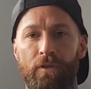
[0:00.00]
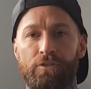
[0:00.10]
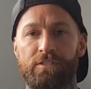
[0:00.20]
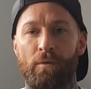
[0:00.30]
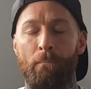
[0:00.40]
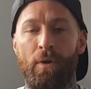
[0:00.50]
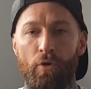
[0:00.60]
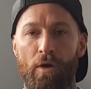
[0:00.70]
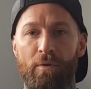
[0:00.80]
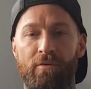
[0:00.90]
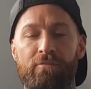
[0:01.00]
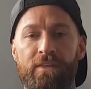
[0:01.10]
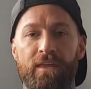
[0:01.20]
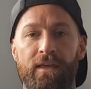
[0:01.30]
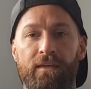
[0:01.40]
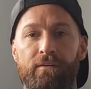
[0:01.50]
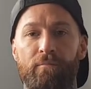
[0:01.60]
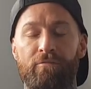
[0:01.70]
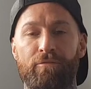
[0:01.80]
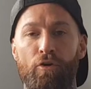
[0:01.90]
just a buildup of everything.
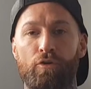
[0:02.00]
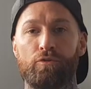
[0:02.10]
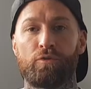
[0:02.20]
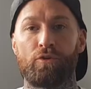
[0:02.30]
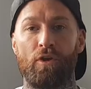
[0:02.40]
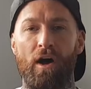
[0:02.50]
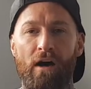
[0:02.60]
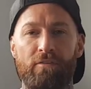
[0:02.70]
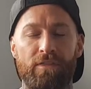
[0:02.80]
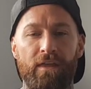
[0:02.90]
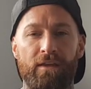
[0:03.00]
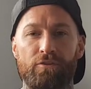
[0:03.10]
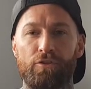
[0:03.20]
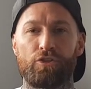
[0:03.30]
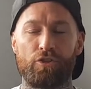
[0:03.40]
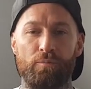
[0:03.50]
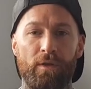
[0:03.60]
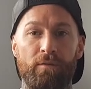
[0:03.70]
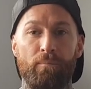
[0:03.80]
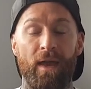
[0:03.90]
My focus was on other things, on
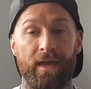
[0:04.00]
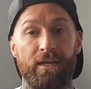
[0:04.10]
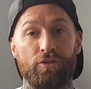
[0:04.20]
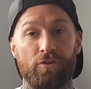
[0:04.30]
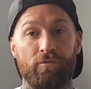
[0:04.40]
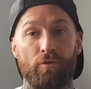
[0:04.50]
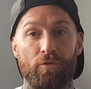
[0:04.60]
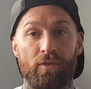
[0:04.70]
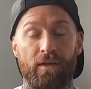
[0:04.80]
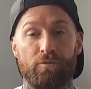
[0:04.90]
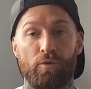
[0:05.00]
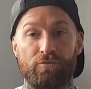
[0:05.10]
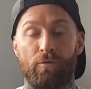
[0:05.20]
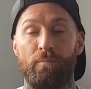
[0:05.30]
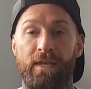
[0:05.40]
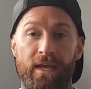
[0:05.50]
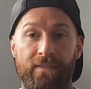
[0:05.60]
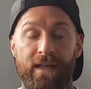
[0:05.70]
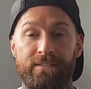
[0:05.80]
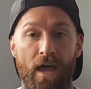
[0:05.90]
stupid, petty, trivial things, which for me at
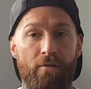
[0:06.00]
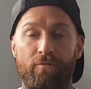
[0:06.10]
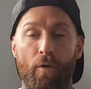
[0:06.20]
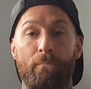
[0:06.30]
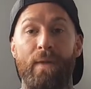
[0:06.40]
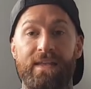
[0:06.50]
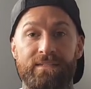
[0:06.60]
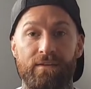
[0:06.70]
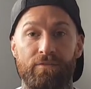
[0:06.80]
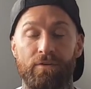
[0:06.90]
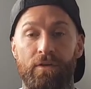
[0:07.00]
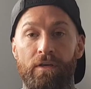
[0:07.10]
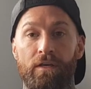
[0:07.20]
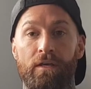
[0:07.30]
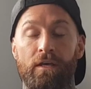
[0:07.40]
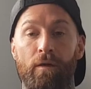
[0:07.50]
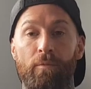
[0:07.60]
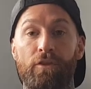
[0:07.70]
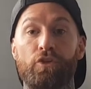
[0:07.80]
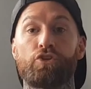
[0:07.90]
that time felt massive.
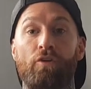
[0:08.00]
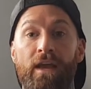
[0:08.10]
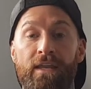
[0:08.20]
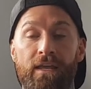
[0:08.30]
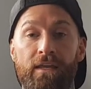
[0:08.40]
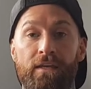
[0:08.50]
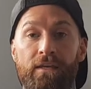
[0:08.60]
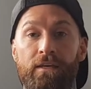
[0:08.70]
But the training,